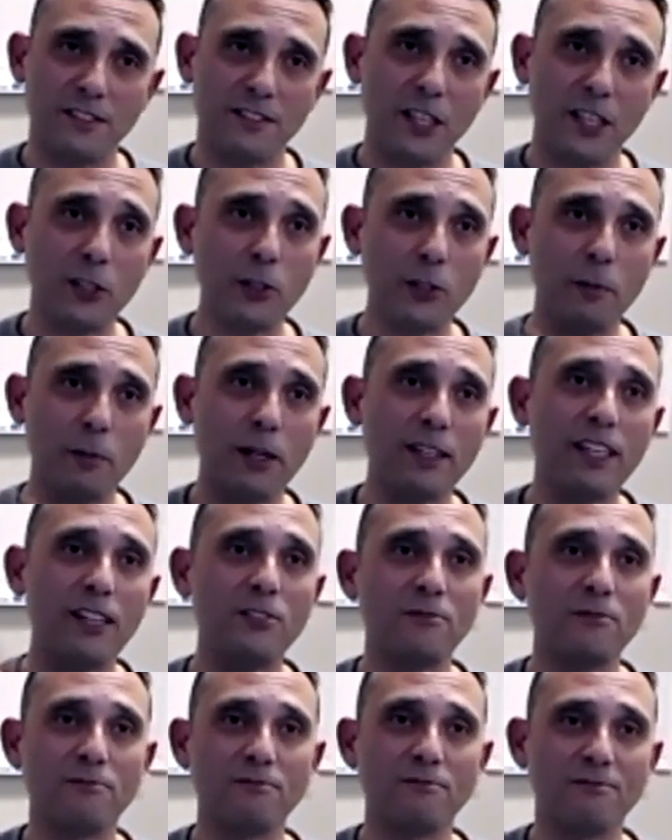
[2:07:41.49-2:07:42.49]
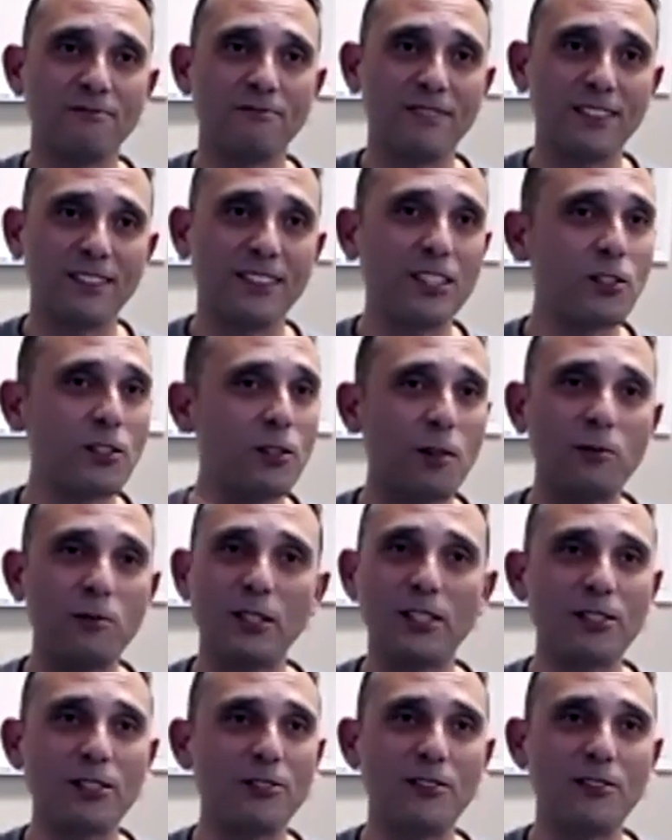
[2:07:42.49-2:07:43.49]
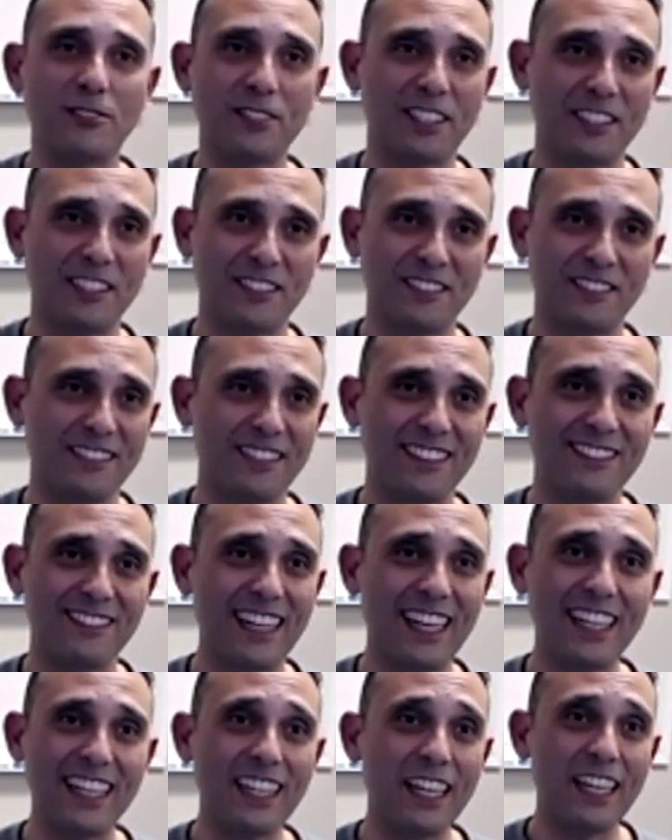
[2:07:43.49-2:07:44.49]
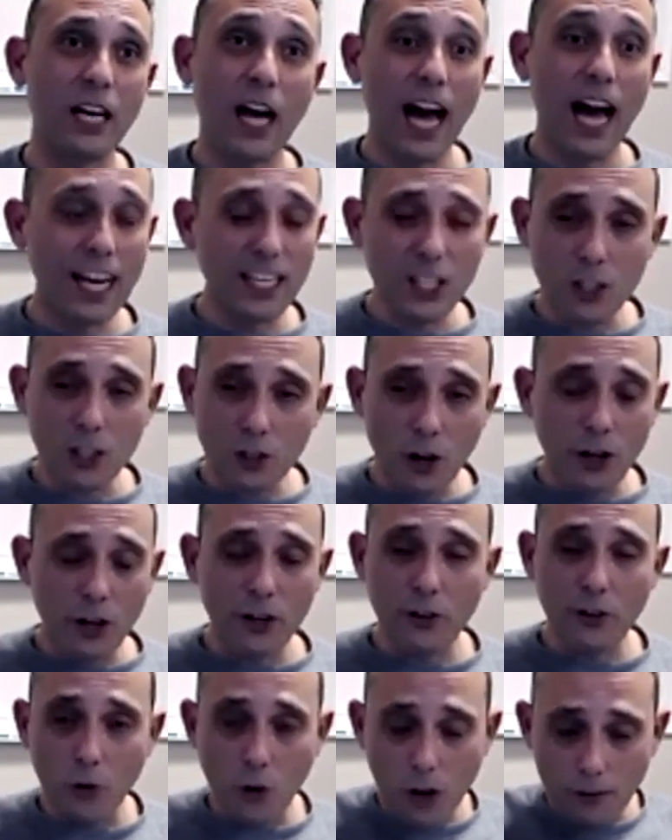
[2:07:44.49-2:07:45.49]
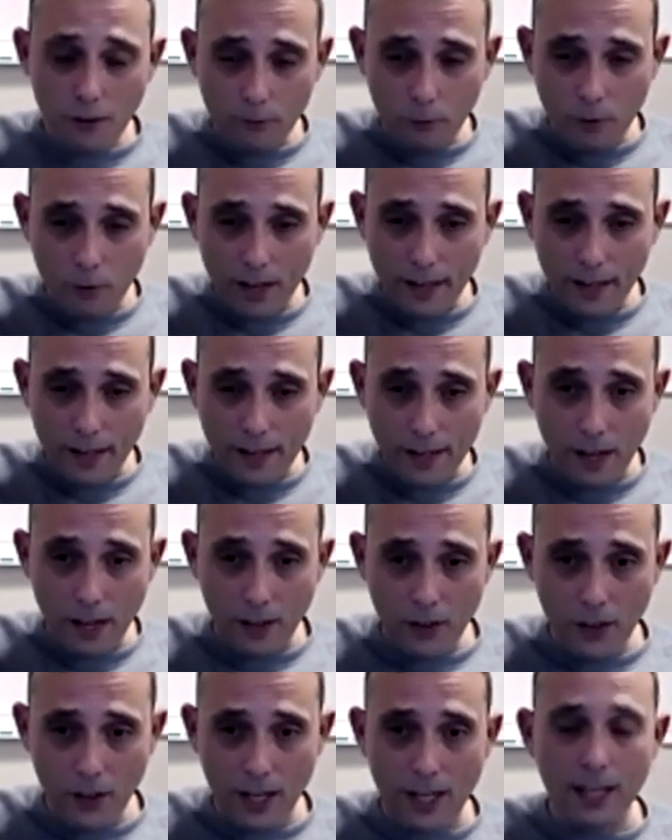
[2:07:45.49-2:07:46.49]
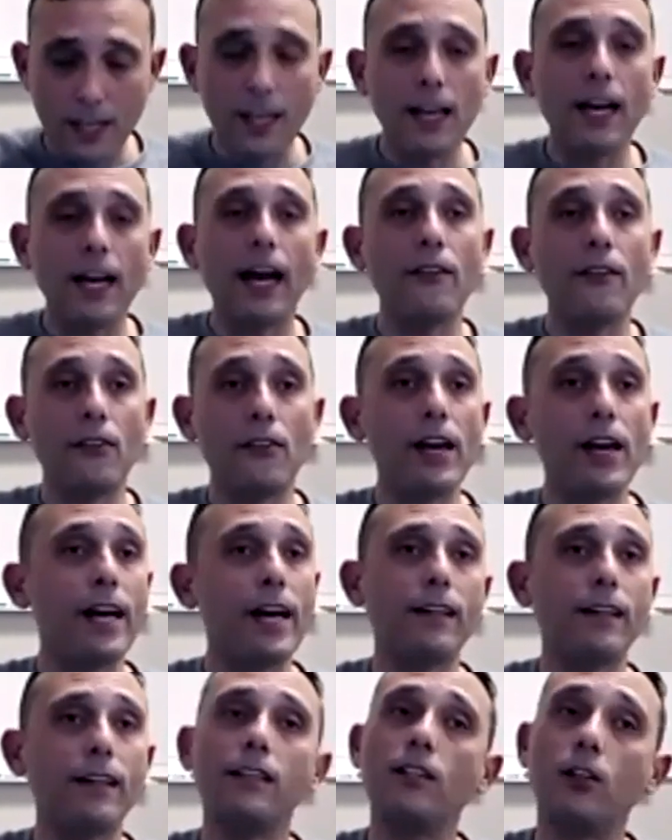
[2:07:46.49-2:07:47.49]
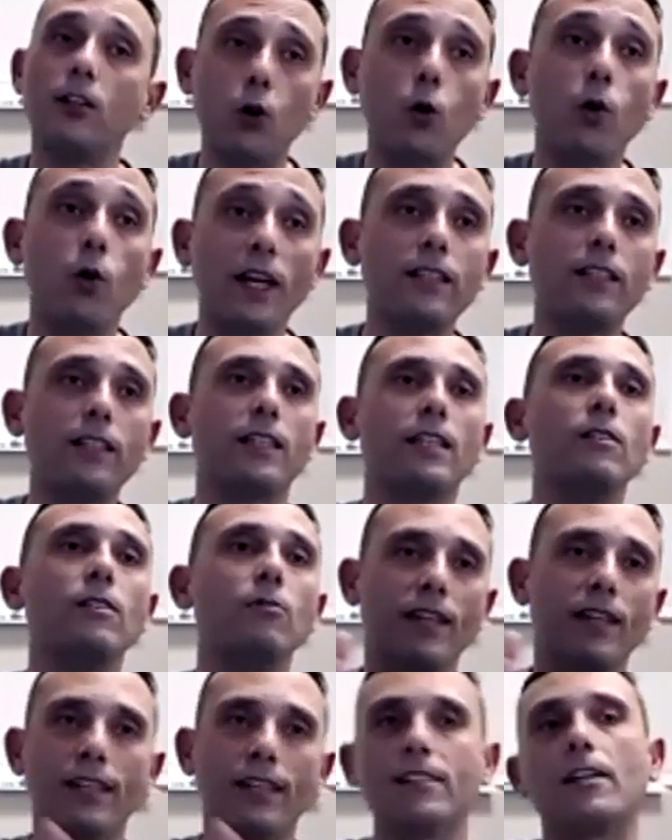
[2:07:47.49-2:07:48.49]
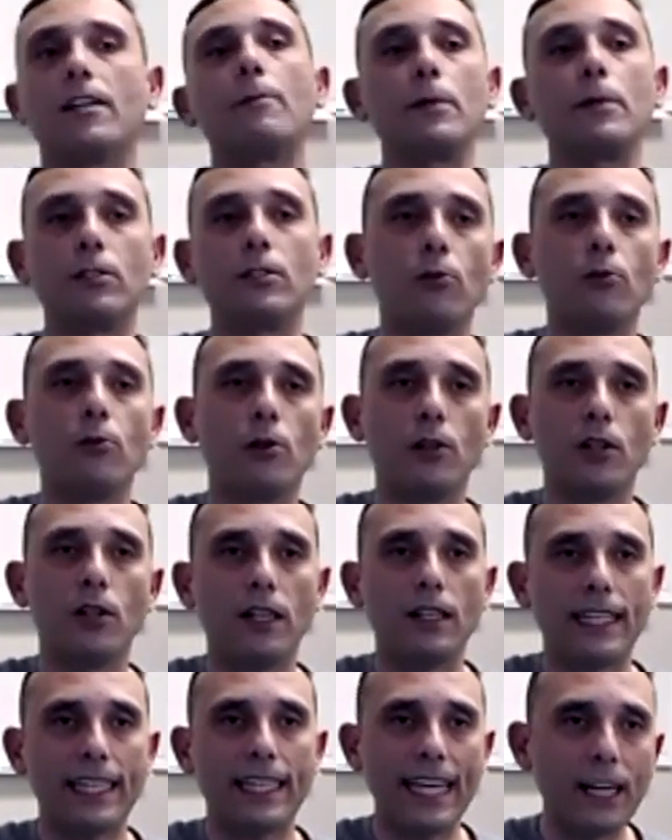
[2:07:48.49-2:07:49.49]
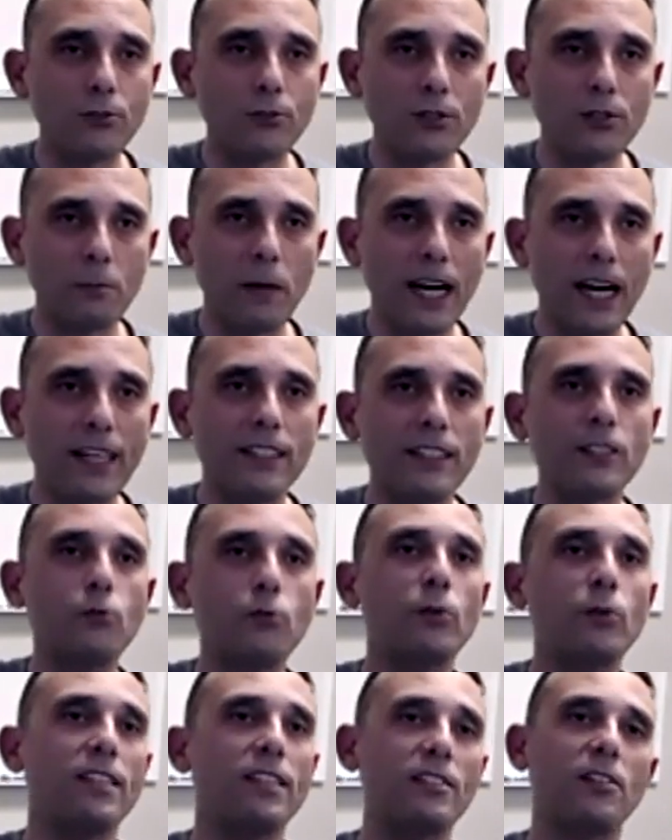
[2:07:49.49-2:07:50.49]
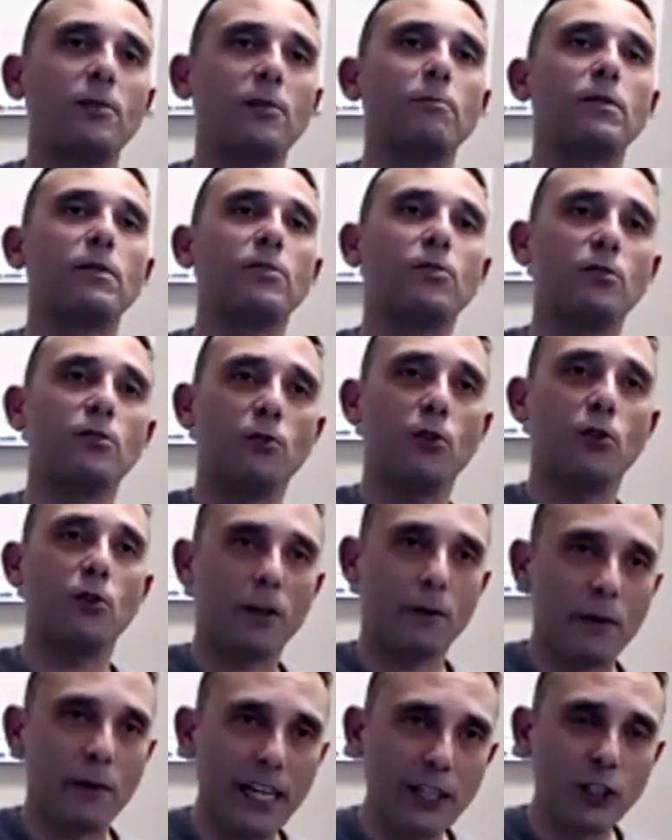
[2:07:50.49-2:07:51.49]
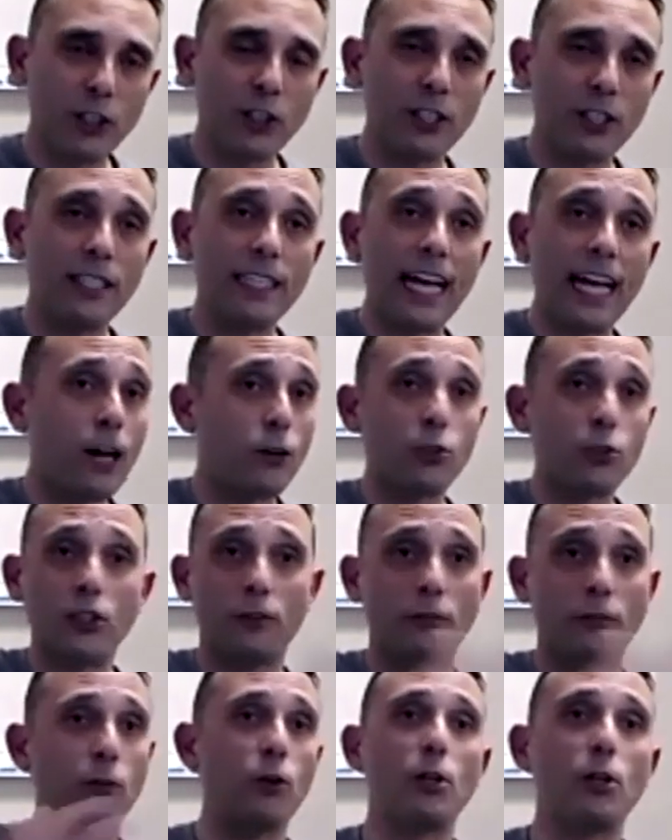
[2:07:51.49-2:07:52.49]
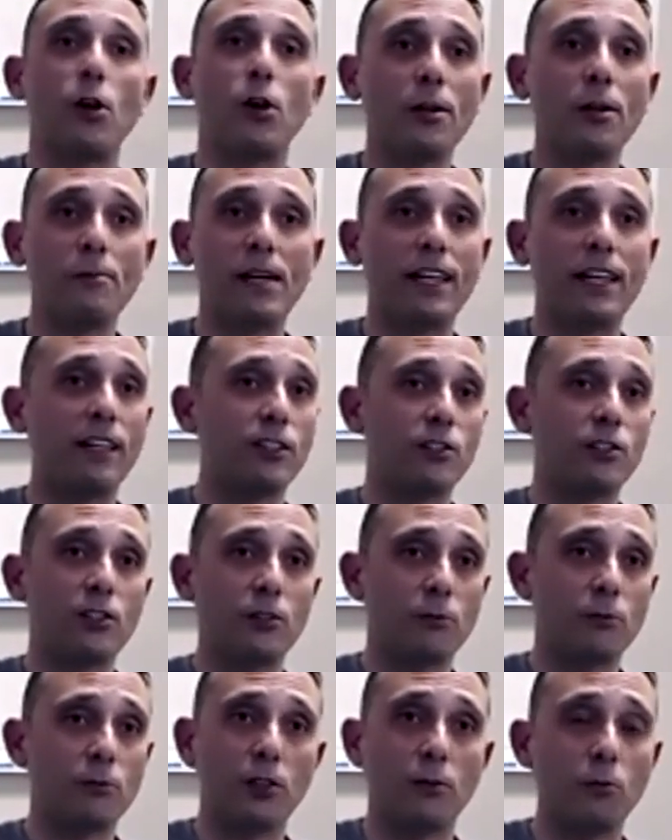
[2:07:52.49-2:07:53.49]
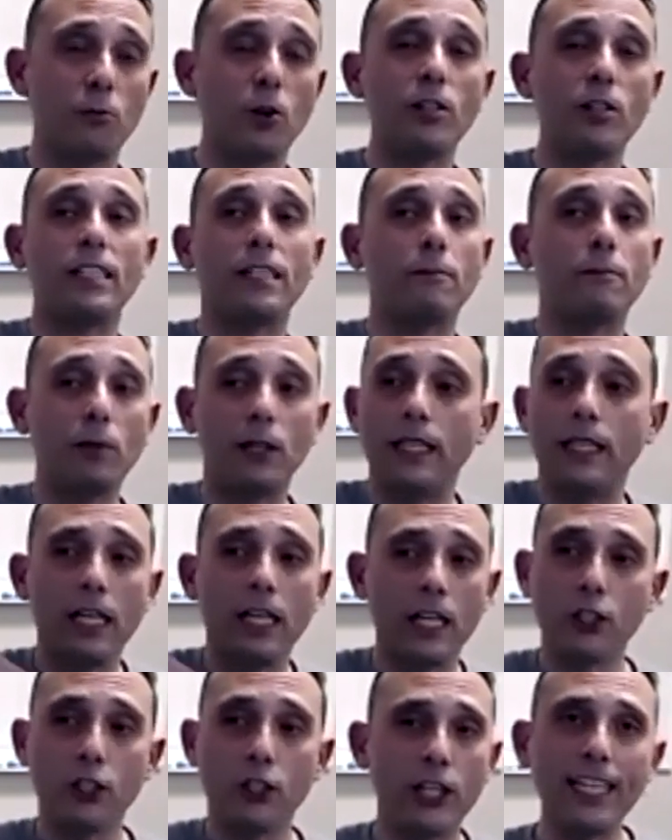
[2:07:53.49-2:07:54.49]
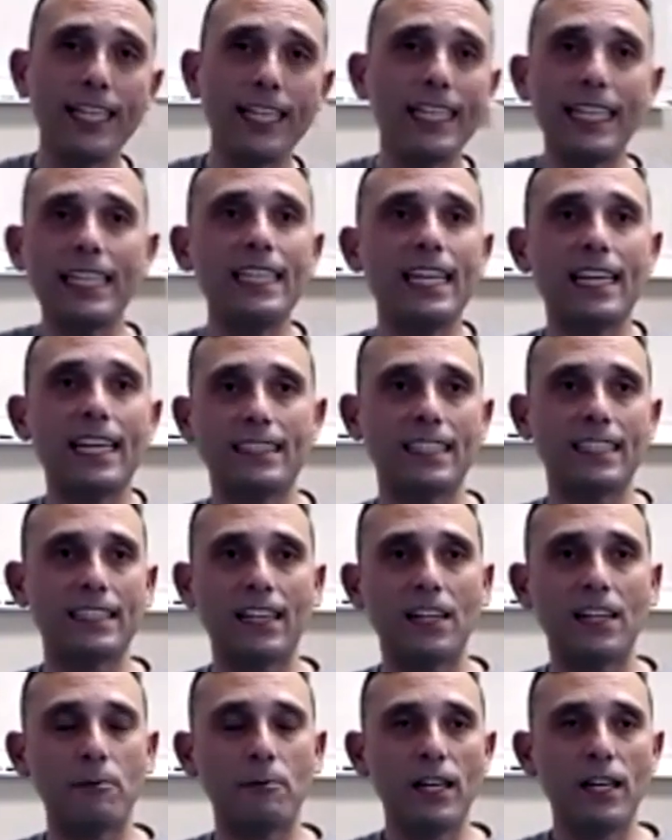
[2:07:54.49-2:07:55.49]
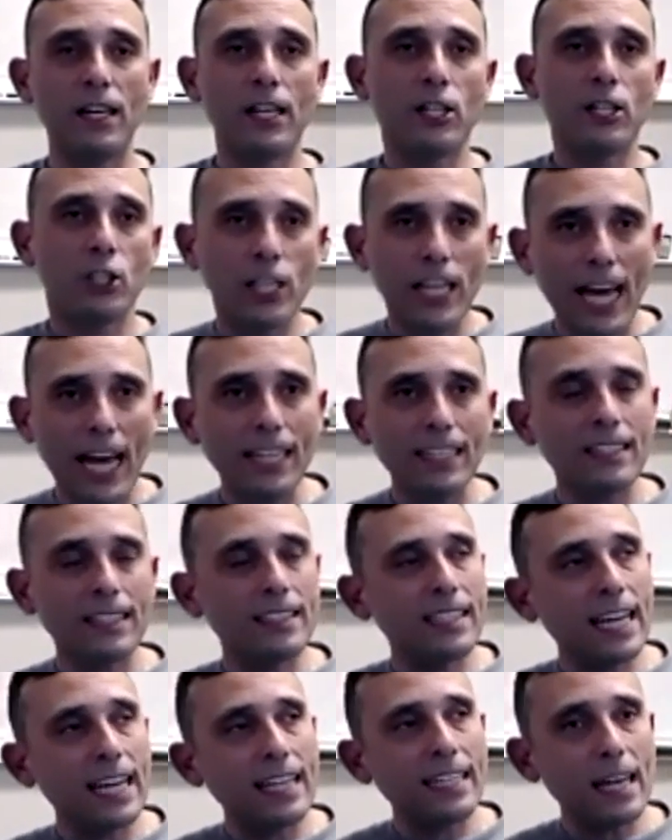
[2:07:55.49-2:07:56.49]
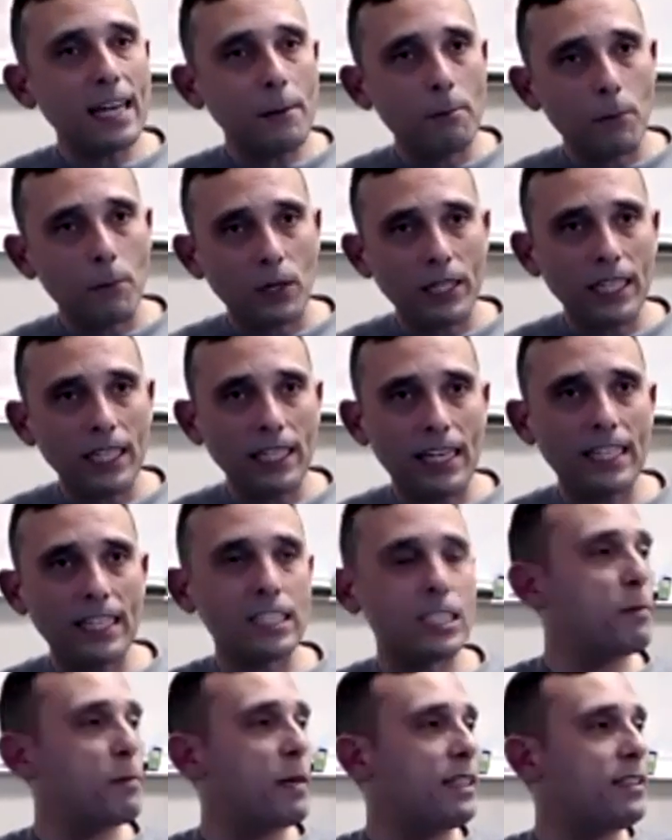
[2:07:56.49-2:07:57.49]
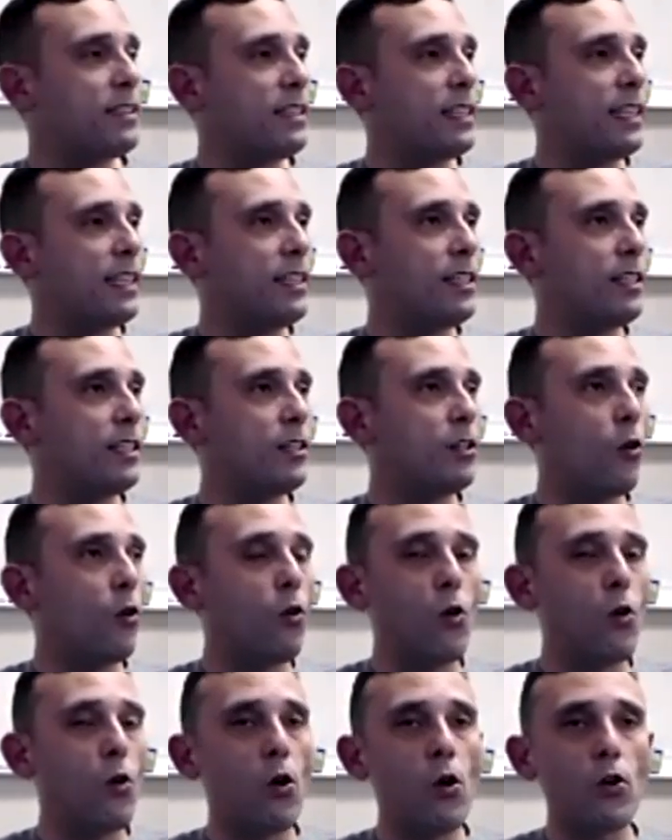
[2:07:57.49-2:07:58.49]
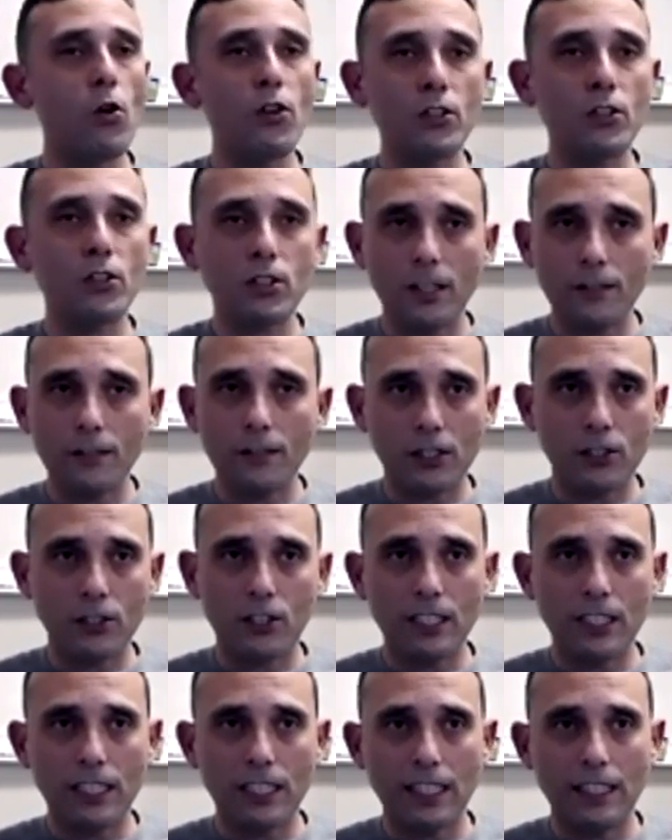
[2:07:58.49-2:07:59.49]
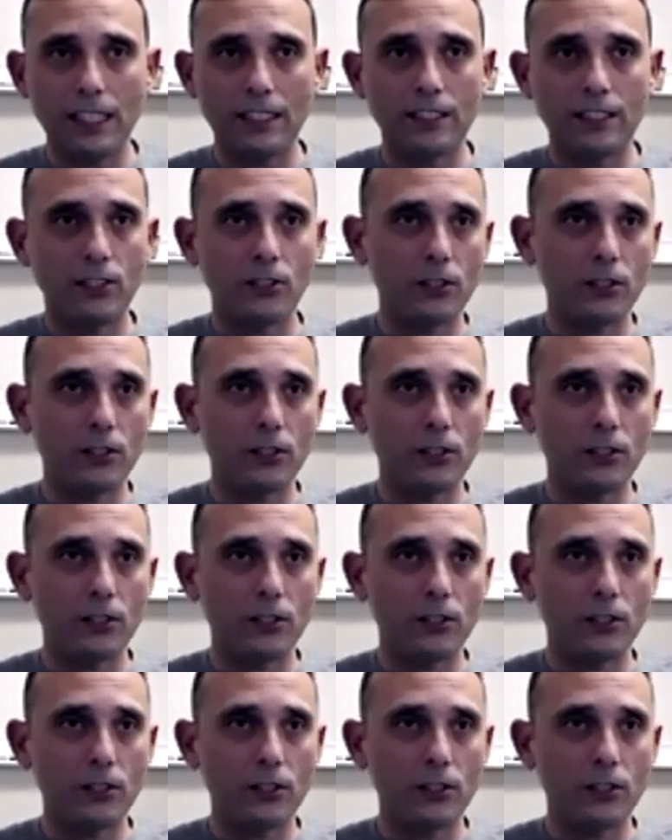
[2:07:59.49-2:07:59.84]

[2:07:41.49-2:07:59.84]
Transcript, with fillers: Here's yeah. your P&L. This is how we're going to do everything, right? I started her off with nothing, and then you know quickly we ended up into a, an accounting package. We ended up into automation. Now she's yeah. fully automated and she's really working, but she didn't need that at the time. She had to take that money and spend it in all the stuff that she needed. You know, the